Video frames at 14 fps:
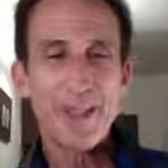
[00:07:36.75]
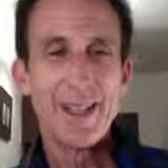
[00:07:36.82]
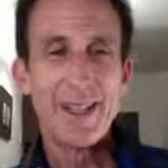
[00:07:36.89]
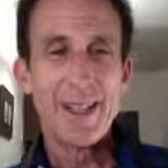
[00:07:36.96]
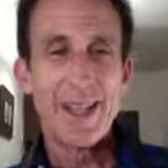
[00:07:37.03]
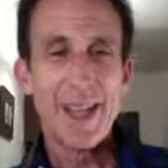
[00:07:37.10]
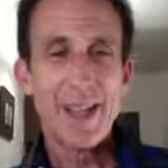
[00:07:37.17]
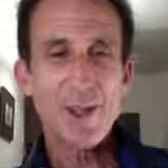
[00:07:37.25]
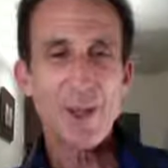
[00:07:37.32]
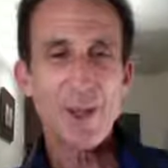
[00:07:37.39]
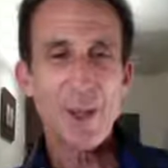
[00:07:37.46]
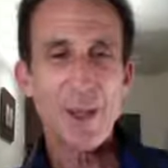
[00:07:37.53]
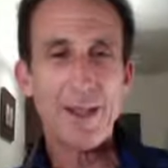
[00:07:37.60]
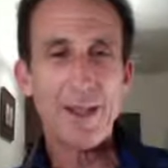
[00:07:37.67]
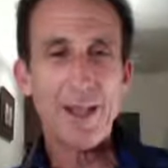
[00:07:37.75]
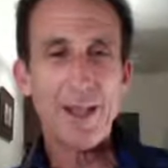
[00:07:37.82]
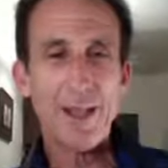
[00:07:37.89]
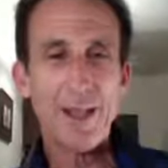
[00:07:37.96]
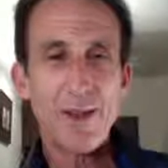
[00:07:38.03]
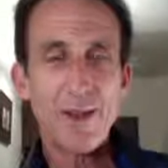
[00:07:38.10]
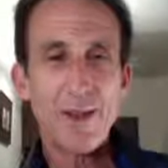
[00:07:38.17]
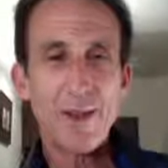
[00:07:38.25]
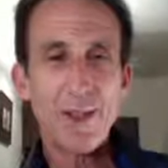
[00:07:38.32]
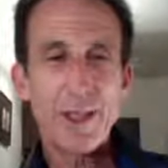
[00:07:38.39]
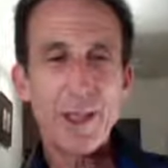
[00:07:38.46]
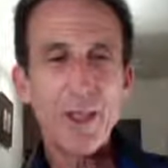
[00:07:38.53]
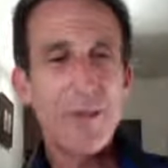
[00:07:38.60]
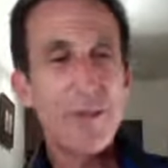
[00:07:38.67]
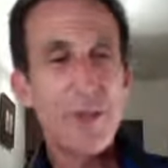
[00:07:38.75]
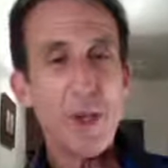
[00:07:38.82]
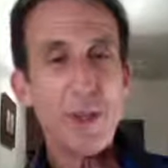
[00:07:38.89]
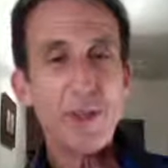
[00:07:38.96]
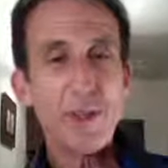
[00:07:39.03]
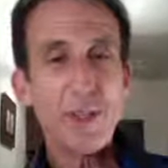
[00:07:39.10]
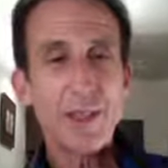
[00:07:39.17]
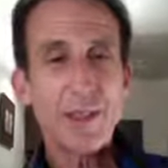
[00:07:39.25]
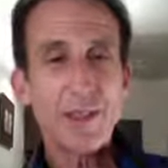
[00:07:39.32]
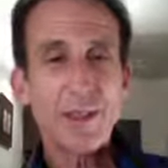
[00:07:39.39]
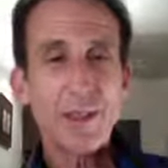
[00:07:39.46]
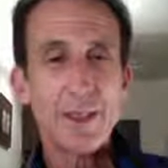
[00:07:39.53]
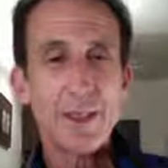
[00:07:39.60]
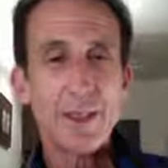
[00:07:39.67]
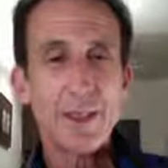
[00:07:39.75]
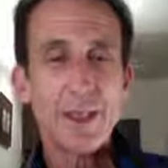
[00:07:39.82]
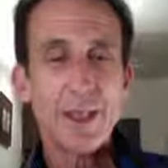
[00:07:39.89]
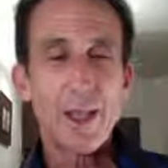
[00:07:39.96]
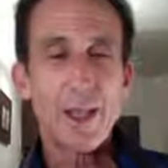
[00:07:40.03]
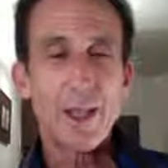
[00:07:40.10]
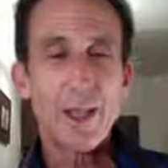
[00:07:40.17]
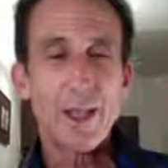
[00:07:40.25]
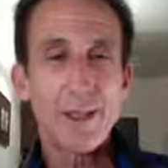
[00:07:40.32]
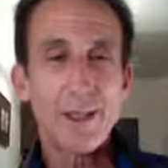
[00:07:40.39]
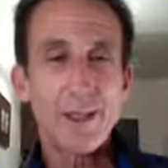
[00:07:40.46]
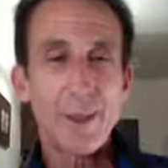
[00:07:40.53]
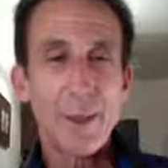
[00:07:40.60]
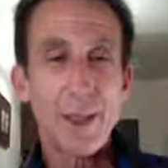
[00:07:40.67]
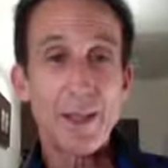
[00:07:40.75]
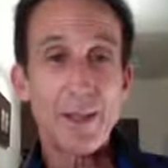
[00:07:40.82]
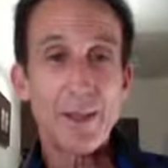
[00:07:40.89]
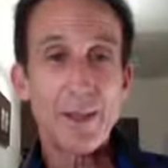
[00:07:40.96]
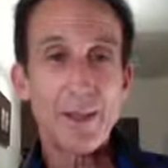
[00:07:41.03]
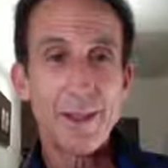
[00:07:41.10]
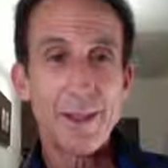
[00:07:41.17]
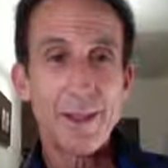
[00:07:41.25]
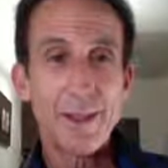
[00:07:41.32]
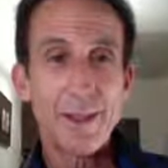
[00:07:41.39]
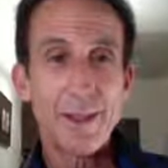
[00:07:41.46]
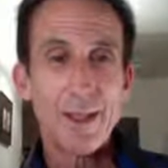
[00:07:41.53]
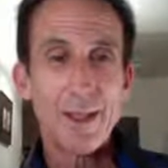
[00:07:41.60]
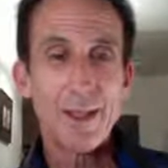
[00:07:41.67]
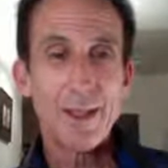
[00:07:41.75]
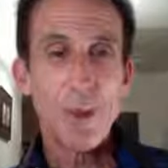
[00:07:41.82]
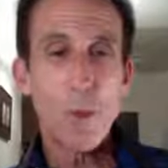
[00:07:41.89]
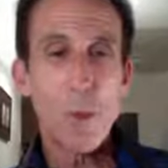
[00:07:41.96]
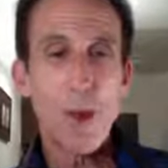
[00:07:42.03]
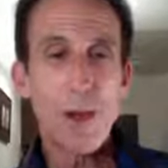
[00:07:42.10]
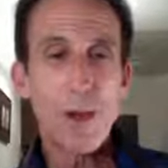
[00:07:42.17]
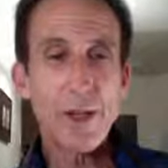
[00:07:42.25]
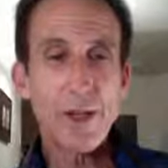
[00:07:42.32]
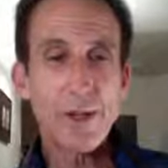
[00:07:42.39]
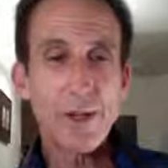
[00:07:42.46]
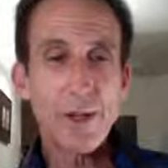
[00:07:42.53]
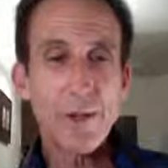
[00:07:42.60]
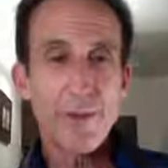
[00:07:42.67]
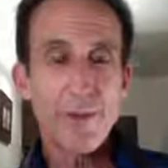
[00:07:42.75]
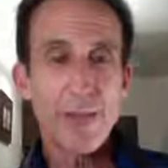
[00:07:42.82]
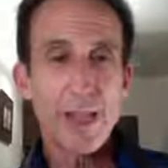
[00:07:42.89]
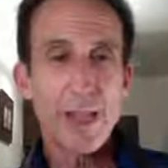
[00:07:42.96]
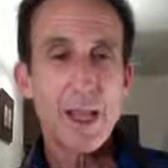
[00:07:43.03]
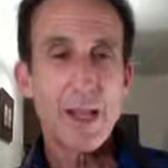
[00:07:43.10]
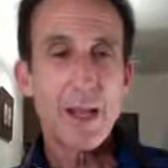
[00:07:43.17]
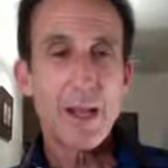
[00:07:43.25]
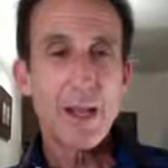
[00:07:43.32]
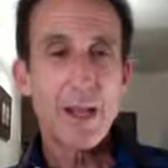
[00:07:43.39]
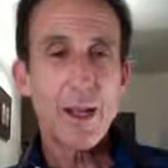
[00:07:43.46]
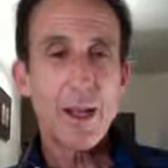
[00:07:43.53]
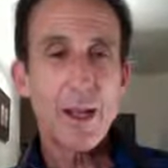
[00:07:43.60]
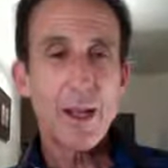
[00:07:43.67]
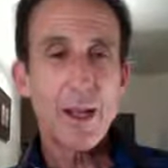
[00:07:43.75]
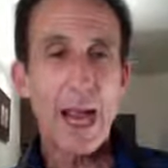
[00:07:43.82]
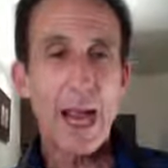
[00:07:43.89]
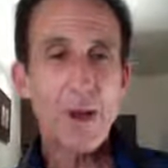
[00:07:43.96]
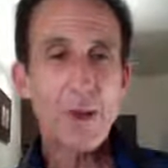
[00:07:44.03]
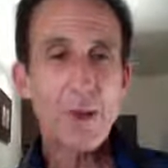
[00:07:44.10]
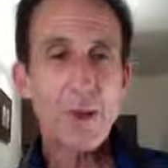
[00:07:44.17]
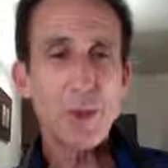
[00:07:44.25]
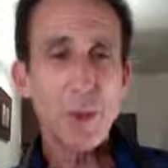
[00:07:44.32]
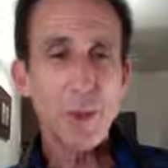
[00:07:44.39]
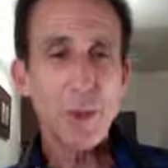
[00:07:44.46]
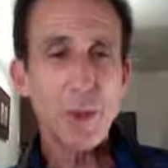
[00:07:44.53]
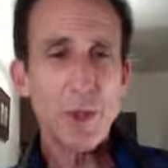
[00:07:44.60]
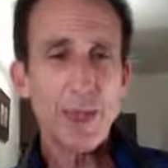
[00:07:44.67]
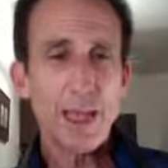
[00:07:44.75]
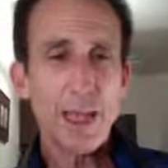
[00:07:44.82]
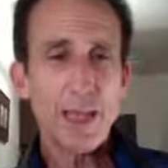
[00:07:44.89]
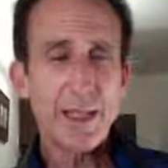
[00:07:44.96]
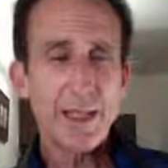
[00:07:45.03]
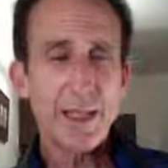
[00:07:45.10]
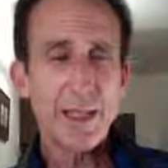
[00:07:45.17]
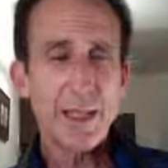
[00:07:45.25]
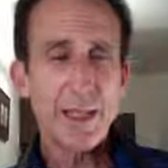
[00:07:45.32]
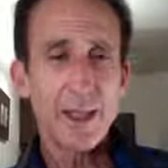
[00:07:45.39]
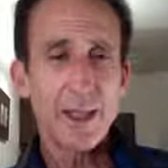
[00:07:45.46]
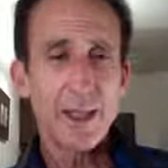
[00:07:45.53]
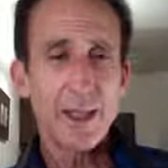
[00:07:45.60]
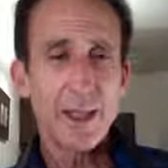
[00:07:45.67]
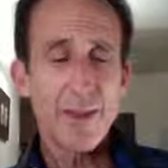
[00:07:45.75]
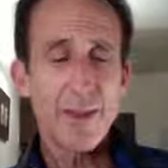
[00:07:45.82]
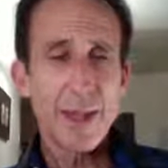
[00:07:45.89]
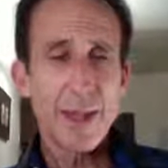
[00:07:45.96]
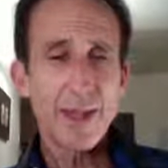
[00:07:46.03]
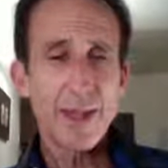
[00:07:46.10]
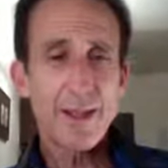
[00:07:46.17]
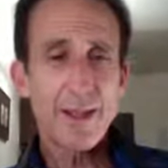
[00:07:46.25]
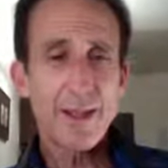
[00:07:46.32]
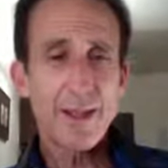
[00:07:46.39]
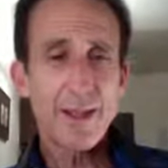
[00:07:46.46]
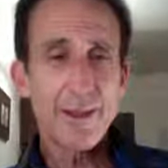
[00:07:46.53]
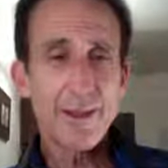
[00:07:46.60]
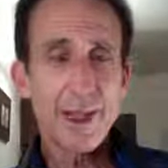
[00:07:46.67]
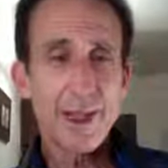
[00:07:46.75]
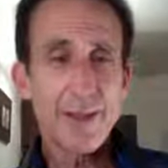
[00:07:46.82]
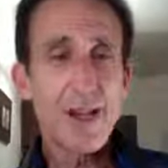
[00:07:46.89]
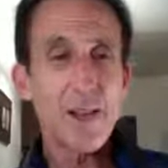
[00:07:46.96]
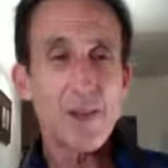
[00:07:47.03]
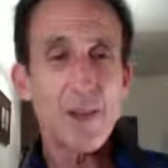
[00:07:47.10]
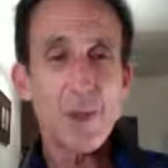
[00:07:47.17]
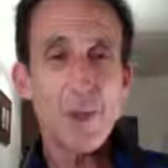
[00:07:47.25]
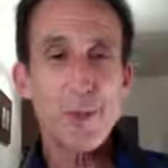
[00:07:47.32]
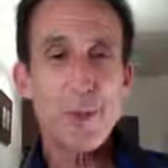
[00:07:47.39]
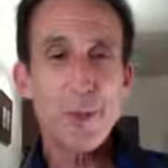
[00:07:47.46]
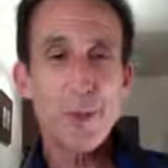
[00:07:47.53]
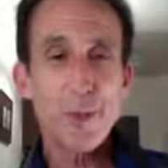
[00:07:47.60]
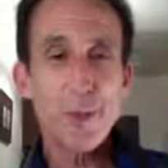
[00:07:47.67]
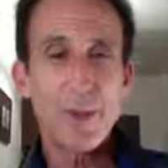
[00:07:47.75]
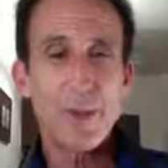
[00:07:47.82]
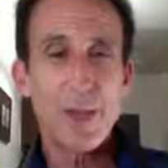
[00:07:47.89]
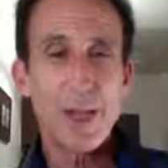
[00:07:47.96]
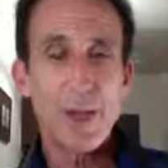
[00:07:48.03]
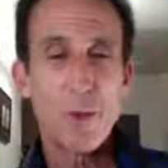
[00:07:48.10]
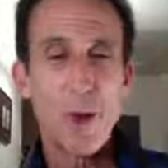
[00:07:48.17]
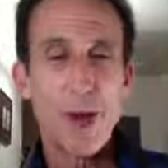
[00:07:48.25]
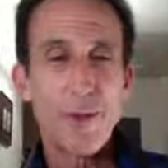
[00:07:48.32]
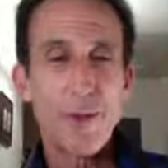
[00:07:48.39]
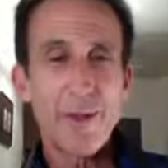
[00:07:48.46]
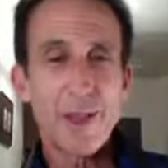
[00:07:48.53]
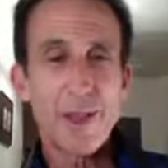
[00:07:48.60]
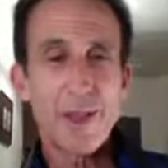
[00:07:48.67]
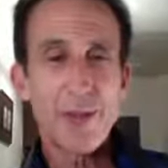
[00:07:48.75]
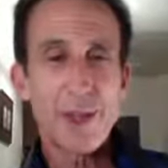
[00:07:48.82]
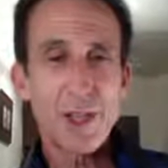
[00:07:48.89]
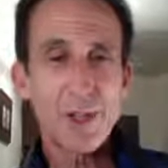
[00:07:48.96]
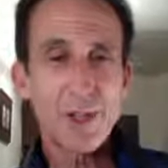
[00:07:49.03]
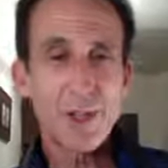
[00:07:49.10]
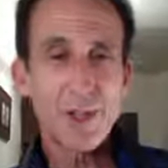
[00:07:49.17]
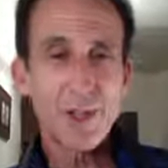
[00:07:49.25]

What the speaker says: as well as evolving greater awareness of how to communicate that touches people, rather than just